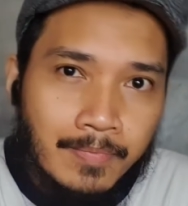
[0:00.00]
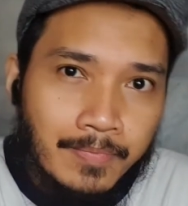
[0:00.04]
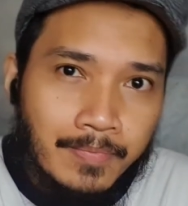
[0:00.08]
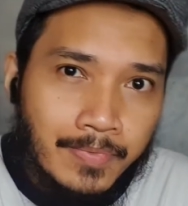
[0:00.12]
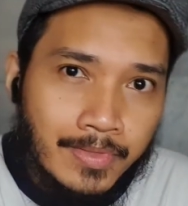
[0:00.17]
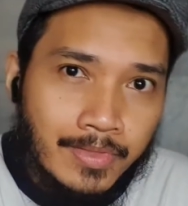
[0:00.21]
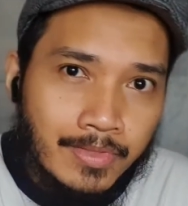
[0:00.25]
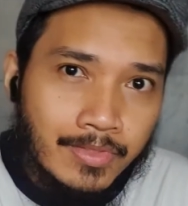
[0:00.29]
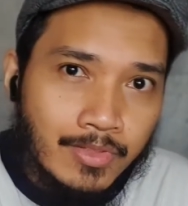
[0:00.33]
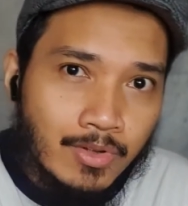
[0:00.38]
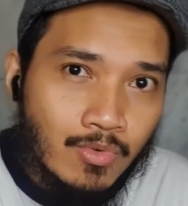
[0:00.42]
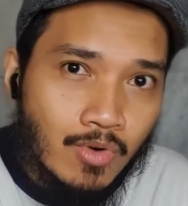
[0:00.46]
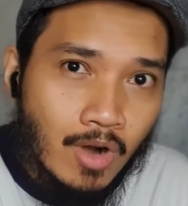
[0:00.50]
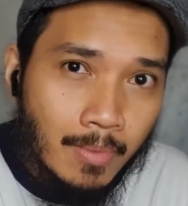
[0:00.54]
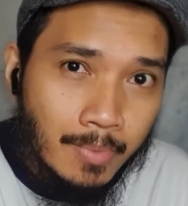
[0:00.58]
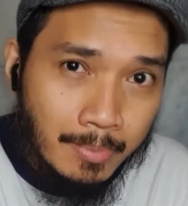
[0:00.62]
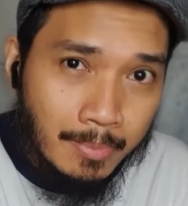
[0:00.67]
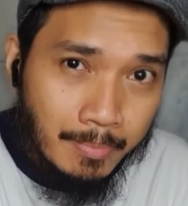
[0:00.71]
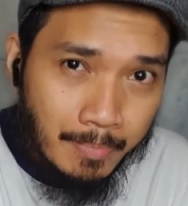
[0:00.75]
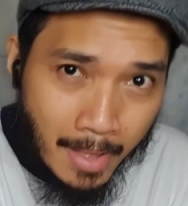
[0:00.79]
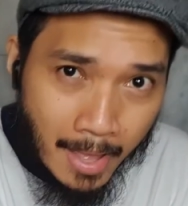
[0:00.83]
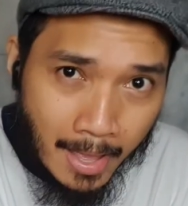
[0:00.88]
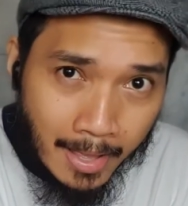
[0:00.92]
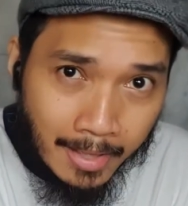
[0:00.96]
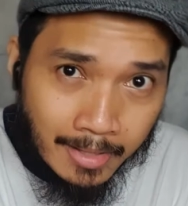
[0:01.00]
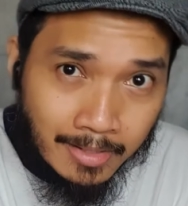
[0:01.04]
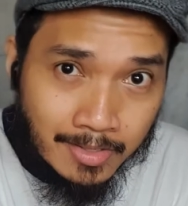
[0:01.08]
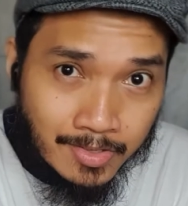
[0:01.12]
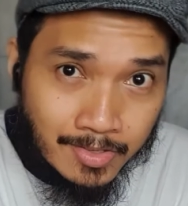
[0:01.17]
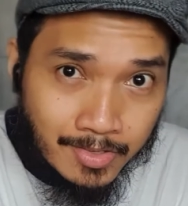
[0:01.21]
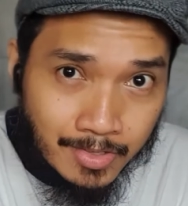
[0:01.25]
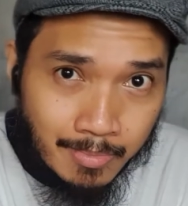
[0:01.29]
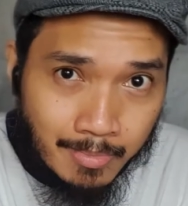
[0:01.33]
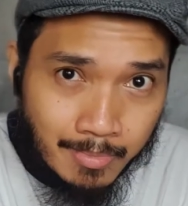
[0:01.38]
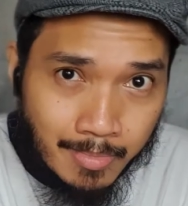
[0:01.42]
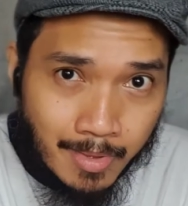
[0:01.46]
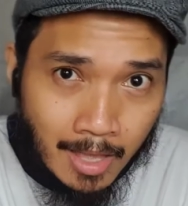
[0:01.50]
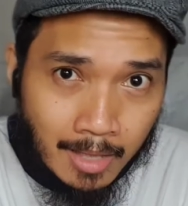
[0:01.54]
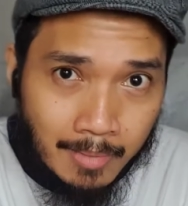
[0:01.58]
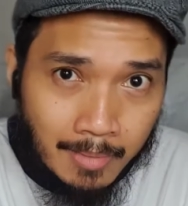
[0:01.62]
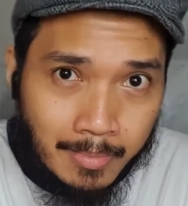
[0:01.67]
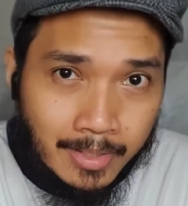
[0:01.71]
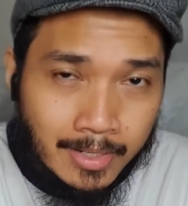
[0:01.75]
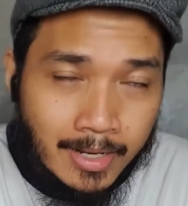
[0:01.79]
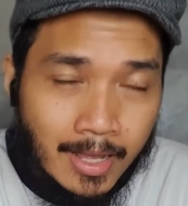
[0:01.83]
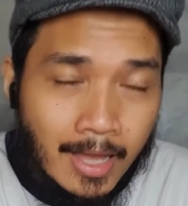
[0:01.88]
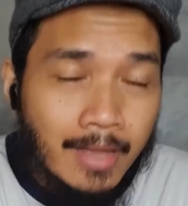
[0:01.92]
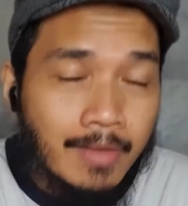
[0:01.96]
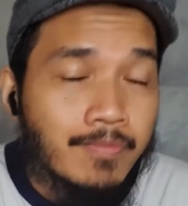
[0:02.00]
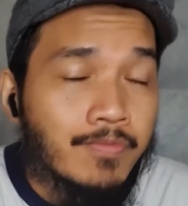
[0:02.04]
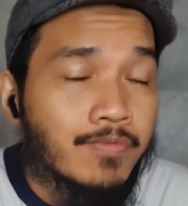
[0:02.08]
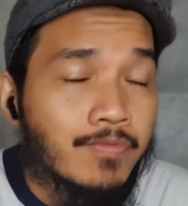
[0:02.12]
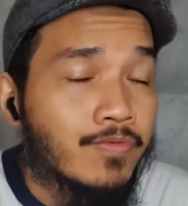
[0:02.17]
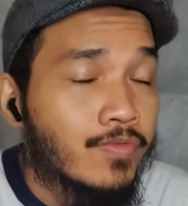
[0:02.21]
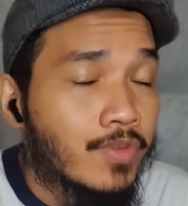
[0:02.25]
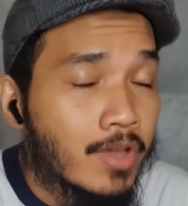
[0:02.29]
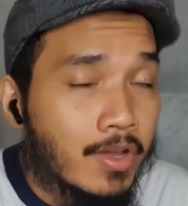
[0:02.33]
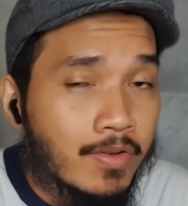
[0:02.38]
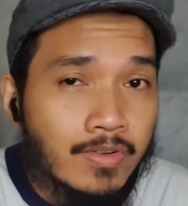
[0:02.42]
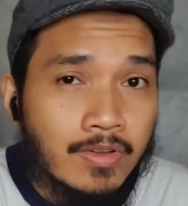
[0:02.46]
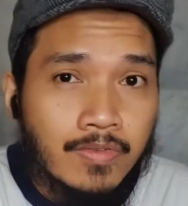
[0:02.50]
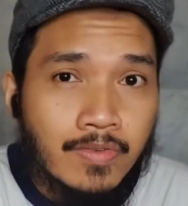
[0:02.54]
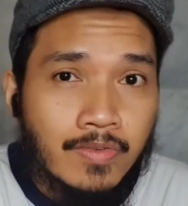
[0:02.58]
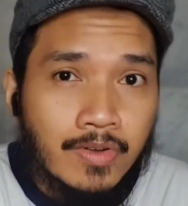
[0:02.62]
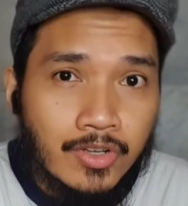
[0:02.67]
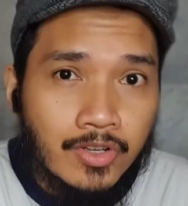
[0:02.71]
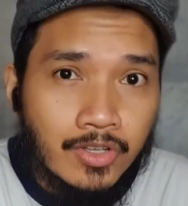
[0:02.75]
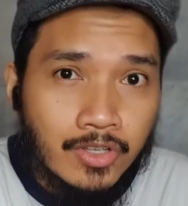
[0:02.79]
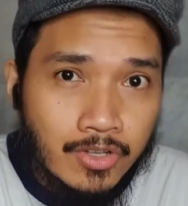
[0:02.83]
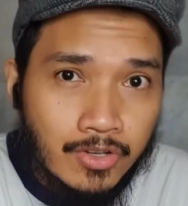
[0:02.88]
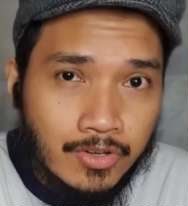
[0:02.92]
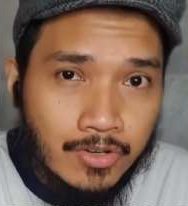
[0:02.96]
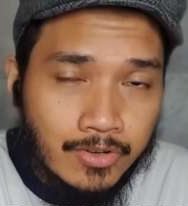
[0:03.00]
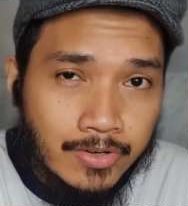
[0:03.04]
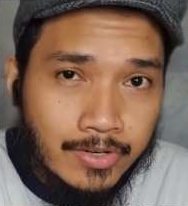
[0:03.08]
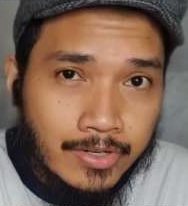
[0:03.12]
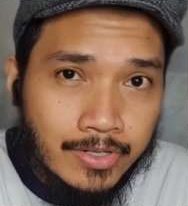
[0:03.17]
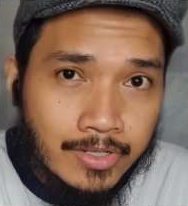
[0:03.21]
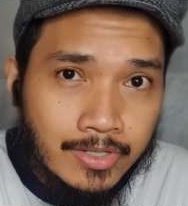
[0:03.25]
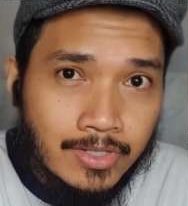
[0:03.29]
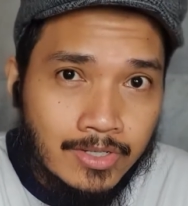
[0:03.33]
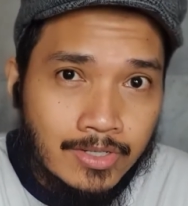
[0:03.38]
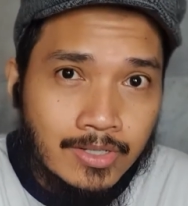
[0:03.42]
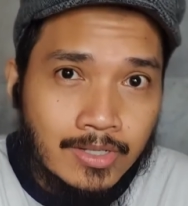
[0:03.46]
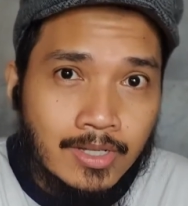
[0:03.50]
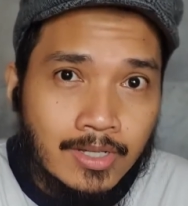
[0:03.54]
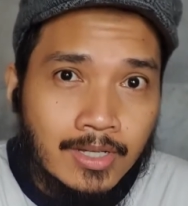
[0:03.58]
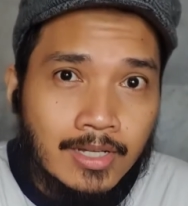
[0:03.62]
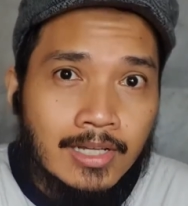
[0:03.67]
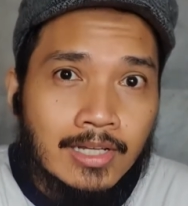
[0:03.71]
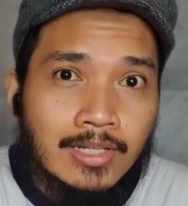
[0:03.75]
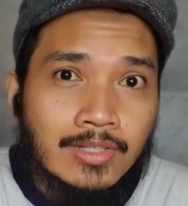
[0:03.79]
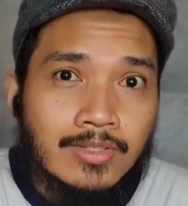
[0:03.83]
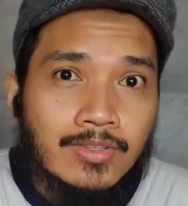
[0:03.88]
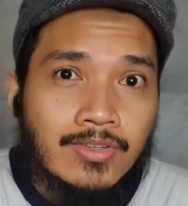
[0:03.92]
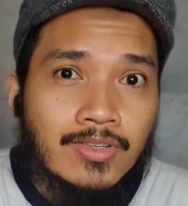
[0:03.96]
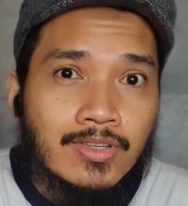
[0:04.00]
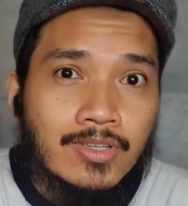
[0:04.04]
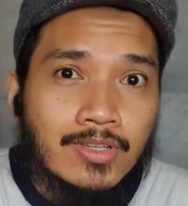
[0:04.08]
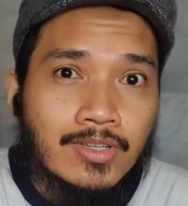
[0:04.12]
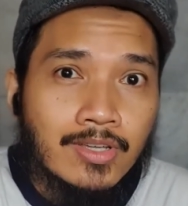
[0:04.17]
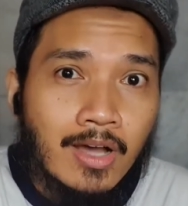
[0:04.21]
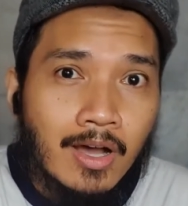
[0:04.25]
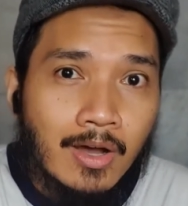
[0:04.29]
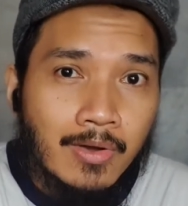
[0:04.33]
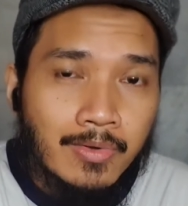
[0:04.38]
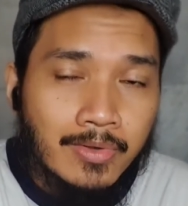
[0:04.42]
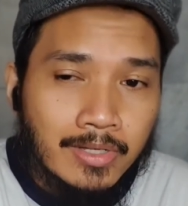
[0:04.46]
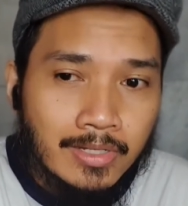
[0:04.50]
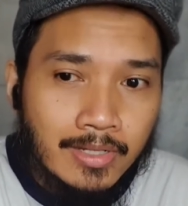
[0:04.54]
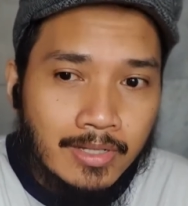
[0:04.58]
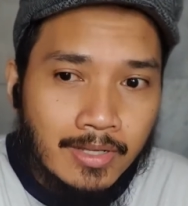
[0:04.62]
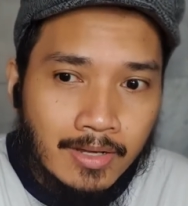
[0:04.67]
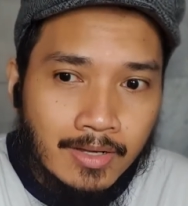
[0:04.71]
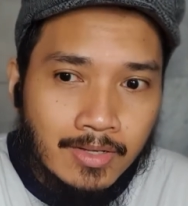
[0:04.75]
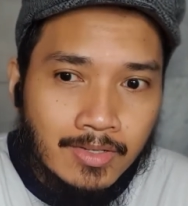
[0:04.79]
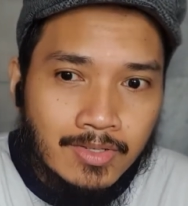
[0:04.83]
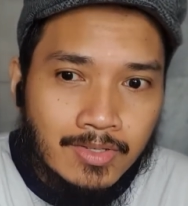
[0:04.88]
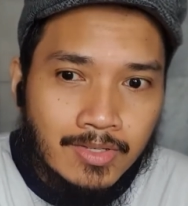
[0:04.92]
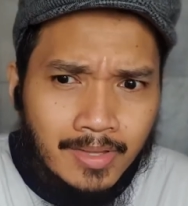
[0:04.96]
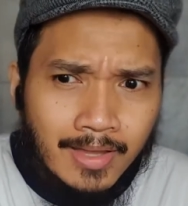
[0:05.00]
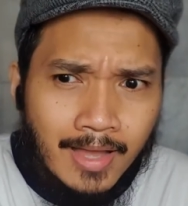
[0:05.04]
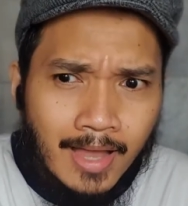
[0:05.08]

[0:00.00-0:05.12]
the Robert Pattinson Batman, I'm very, very curious to see how he does.